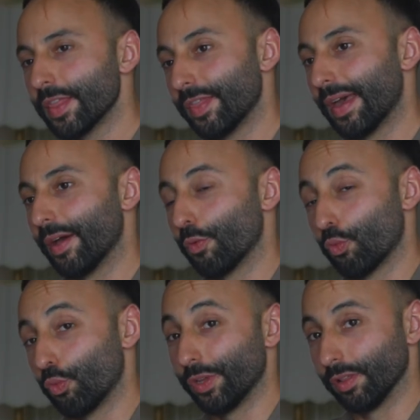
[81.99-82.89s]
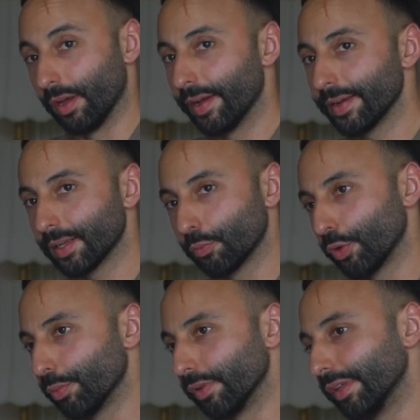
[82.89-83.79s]
that we like and
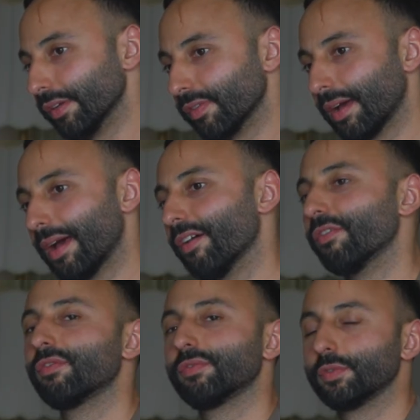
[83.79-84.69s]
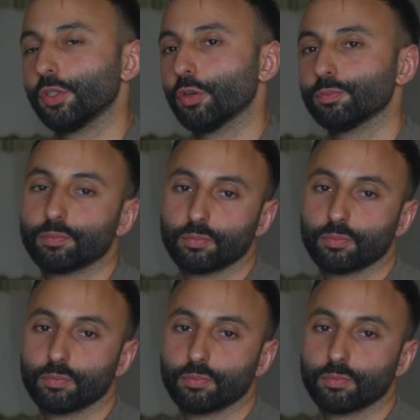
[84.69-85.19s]
we believe have, you know,